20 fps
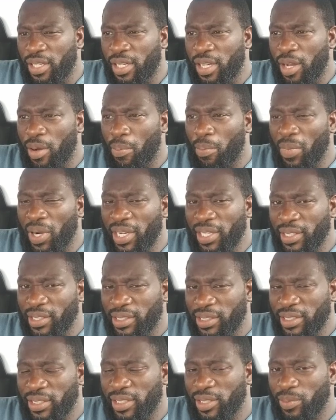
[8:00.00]
a month
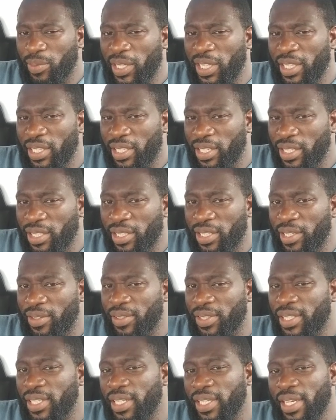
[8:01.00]
since this man cleared
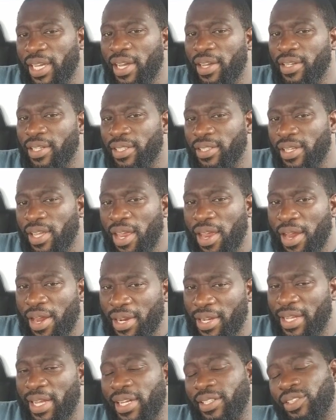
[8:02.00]
everything out and
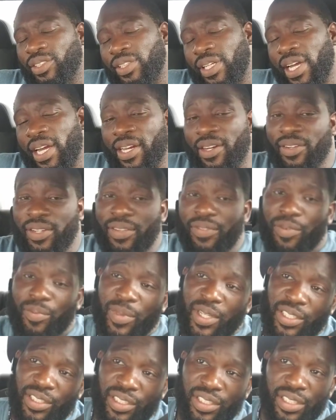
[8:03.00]
got you the accurate
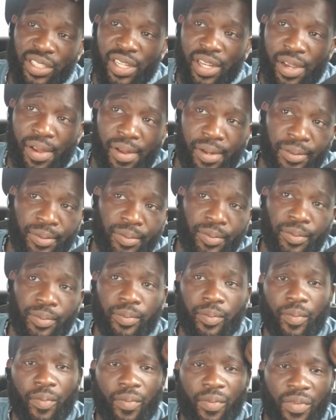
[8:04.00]
information?
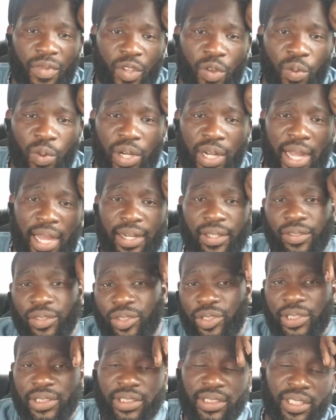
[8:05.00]
Well, I don't
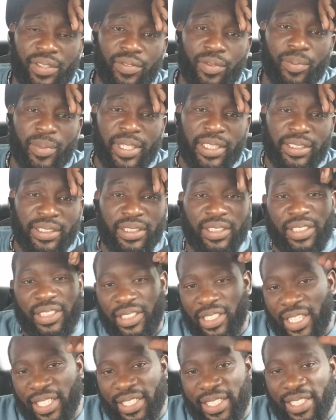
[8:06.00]
trust the information.
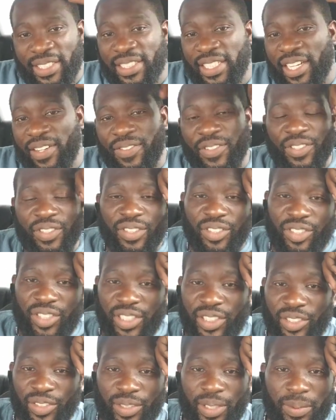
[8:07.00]
And like, that's not for you to
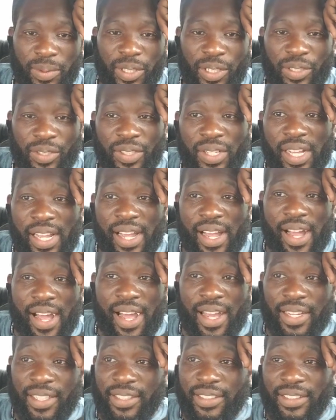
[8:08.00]
trust. You upload
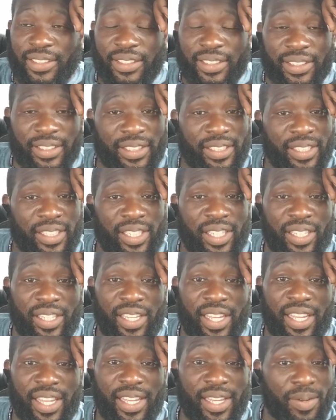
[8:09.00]
and the
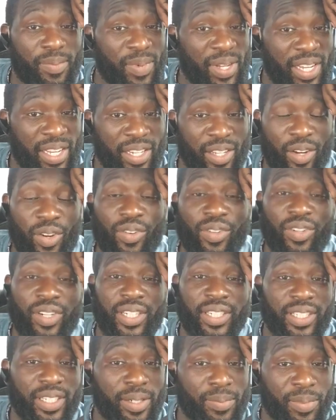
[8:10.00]
head man, the owner
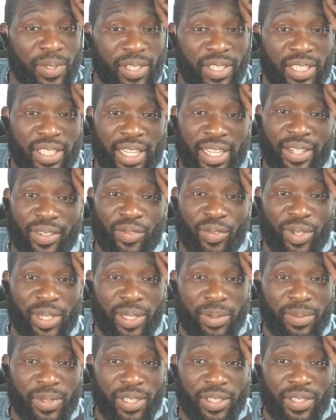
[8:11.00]
of the company, like
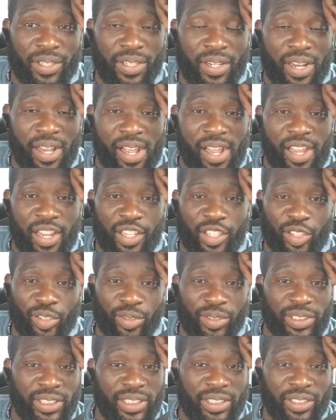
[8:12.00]
reamed her. So
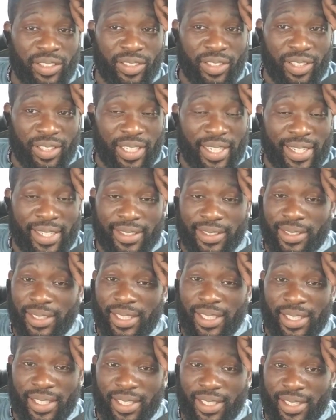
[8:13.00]
she's on her last
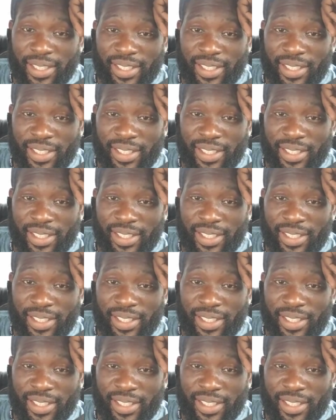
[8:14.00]
leg.